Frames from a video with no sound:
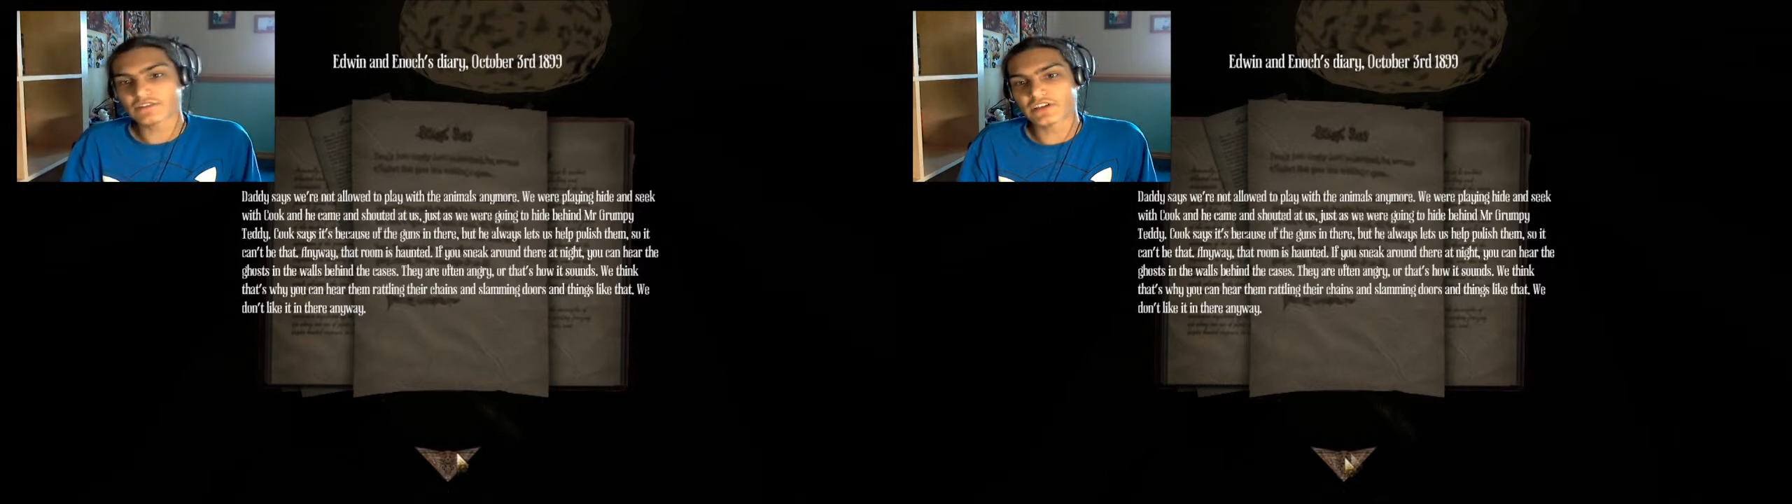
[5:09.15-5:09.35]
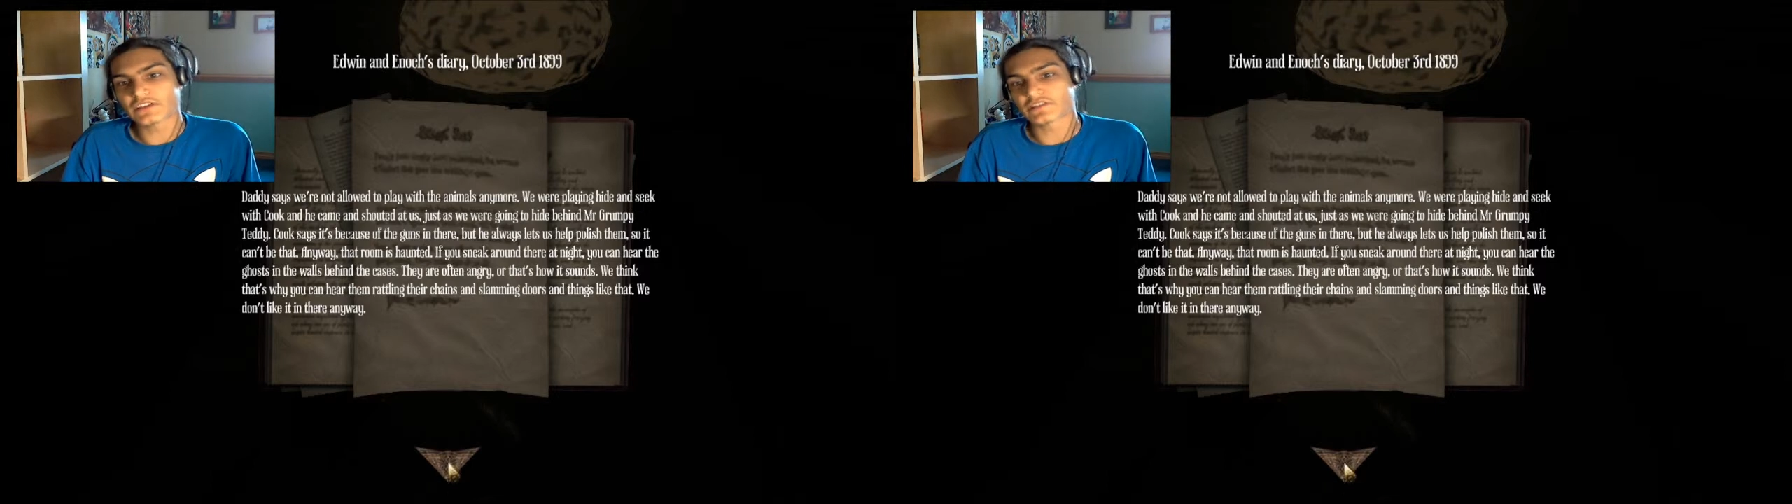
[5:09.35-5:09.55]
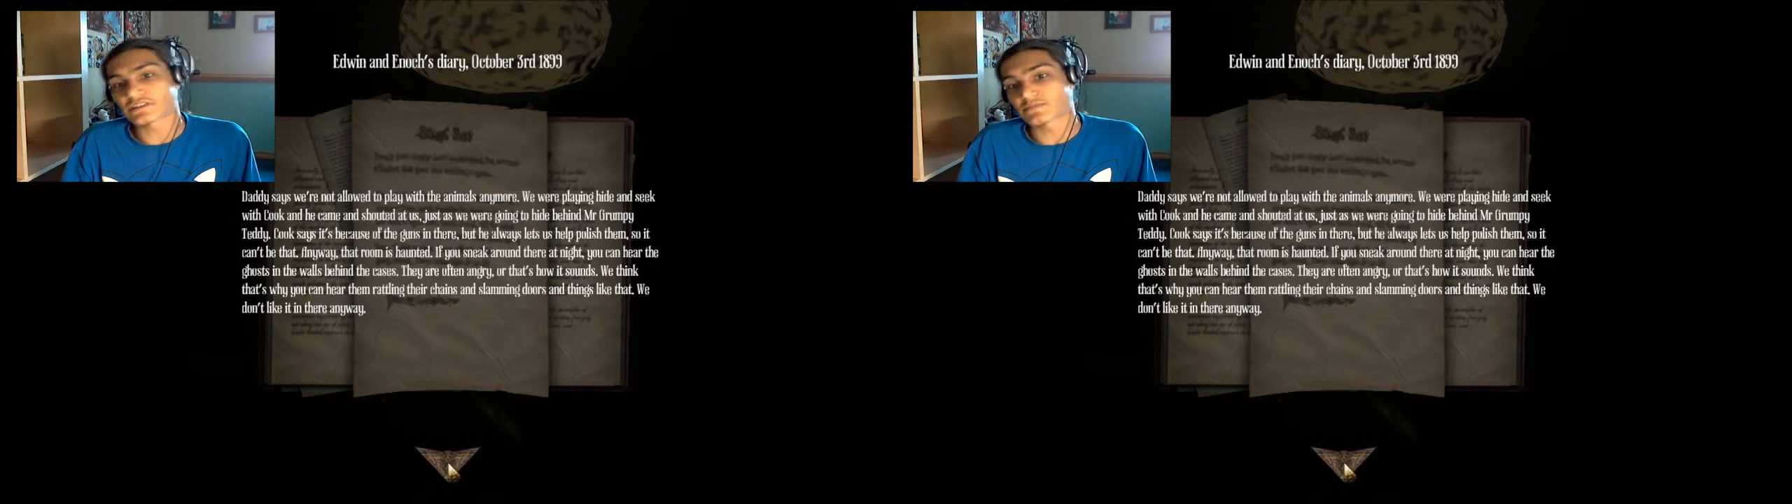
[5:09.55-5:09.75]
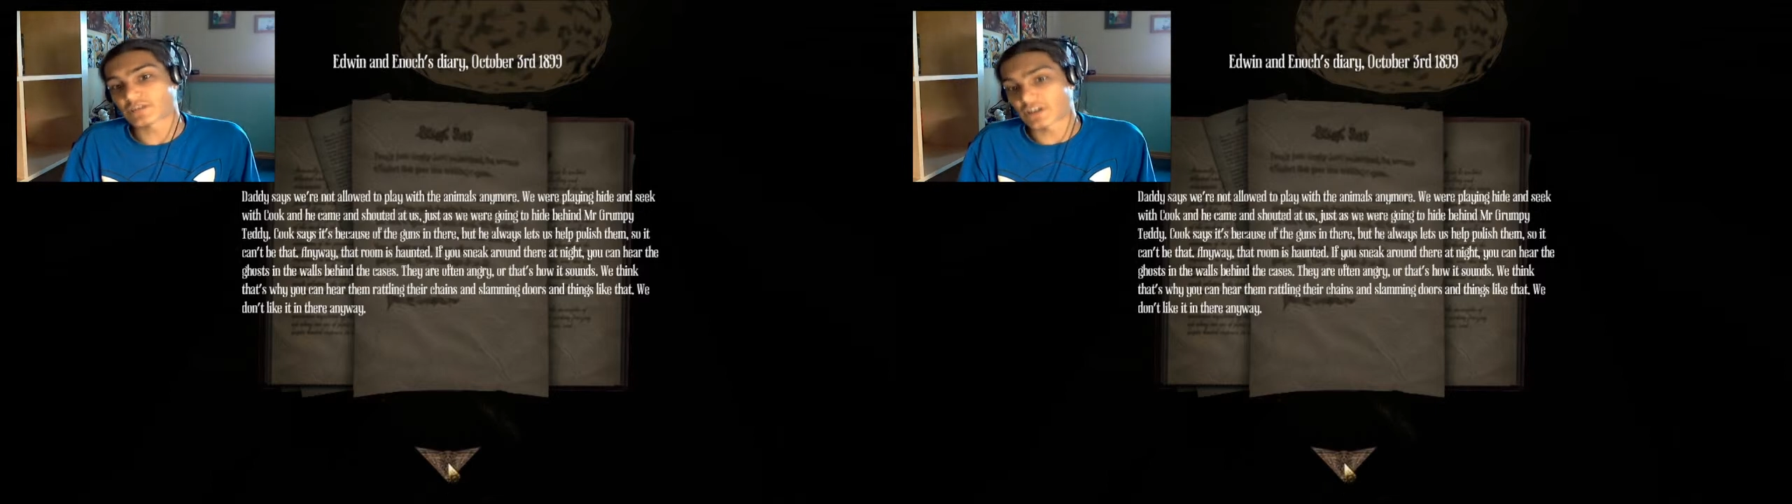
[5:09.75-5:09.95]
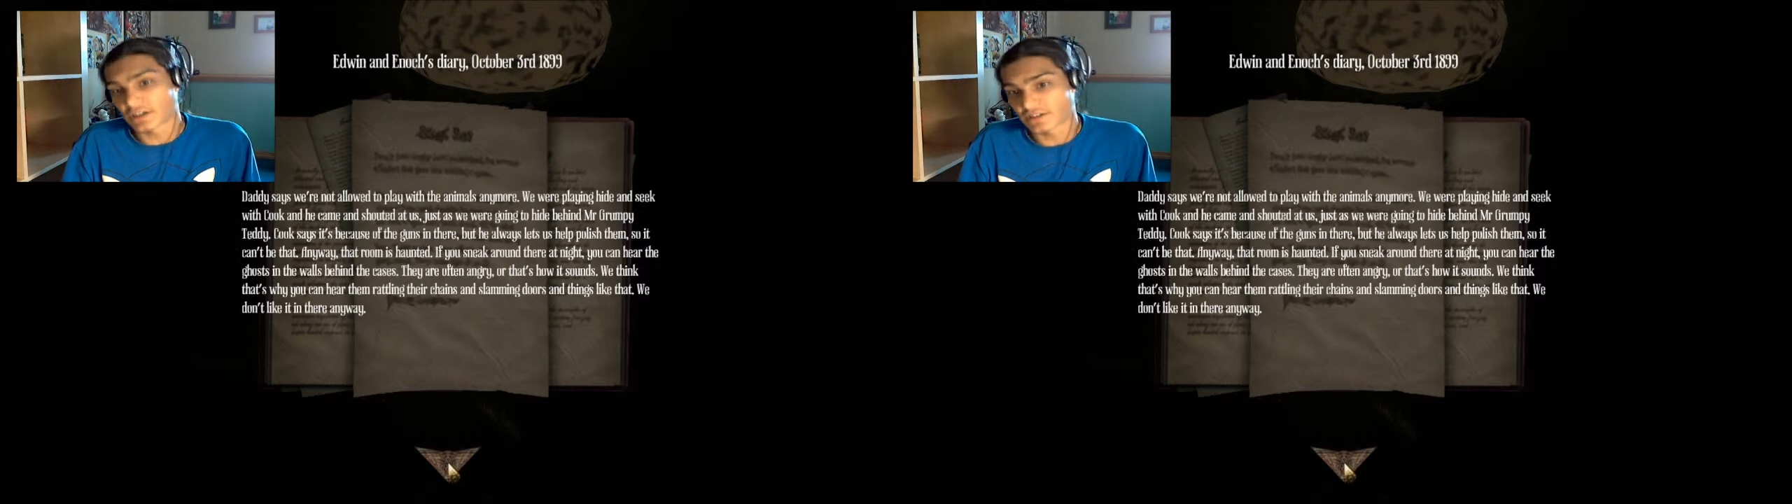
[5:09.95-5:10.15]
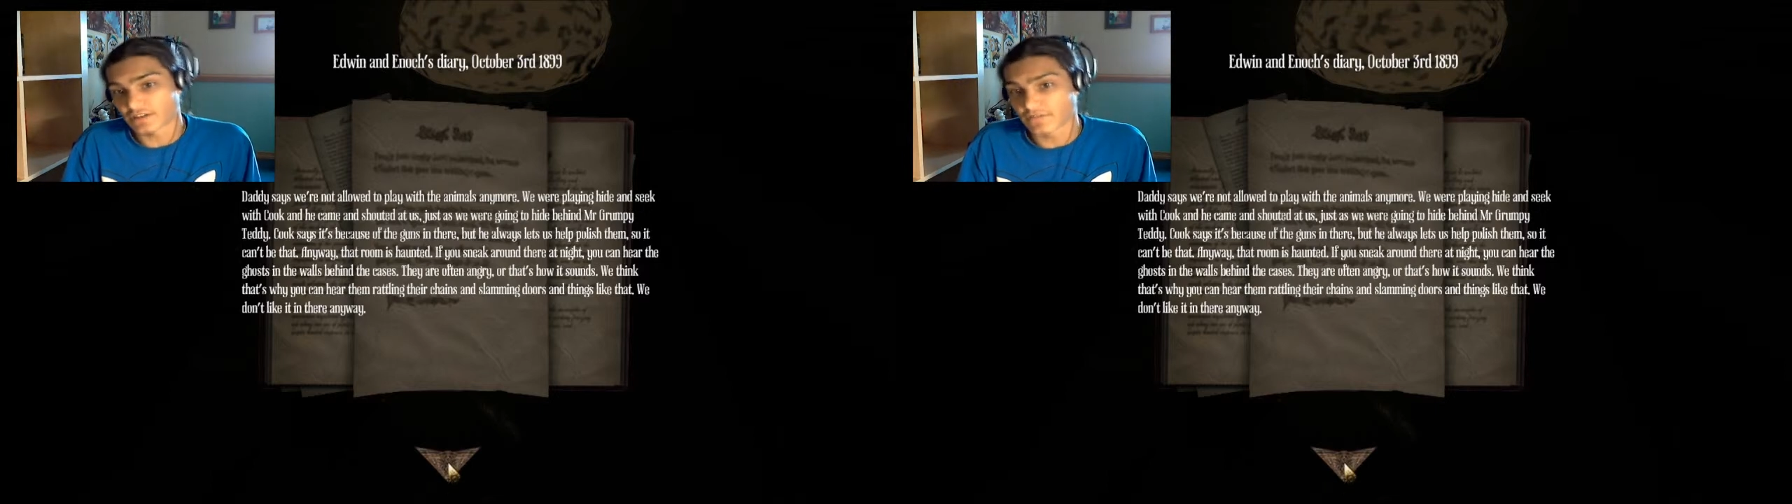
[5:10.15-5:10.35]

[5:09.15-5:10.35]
says it's because